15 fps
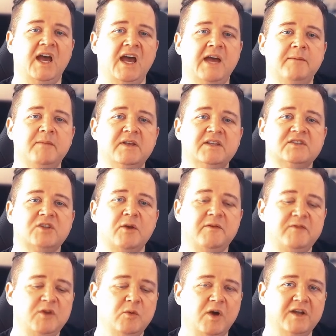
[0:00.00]
Um, so
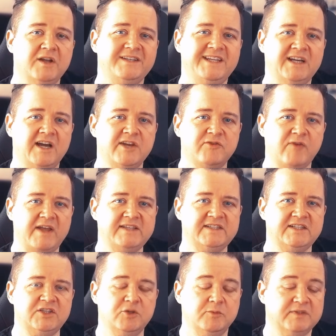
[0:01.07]
if you are
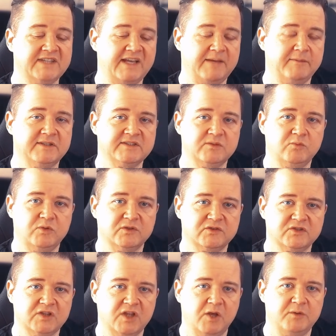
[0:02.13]
dehydrated, your metabolism will
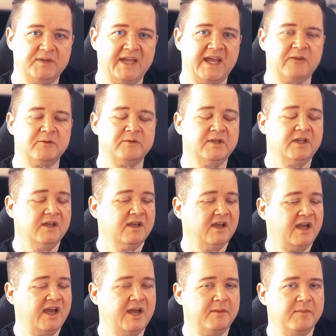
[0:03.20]
slow down
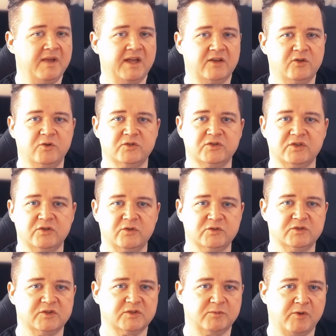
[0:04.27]
um, and cause
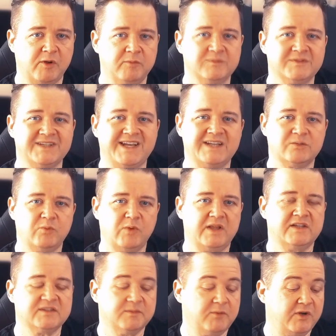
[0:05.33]
all sorts of problems, as
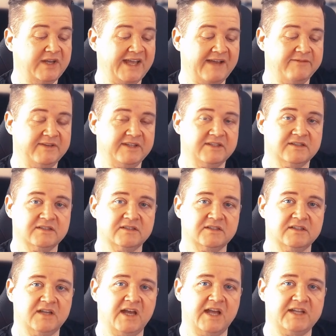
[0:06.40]
well as the body having
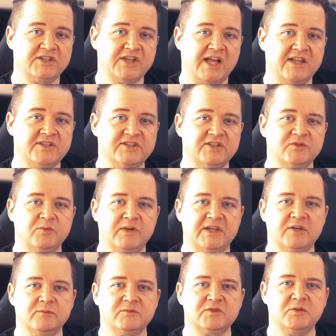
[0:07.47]
uh, challenges when
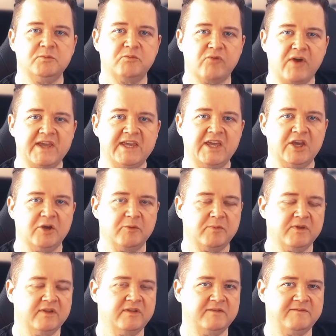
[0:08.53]
it comes to breaking up
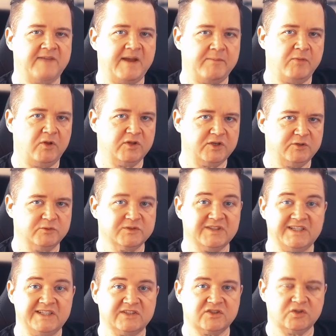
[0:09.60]
the fat molecules
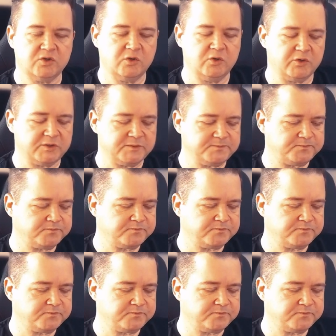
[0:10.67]
that it's stored.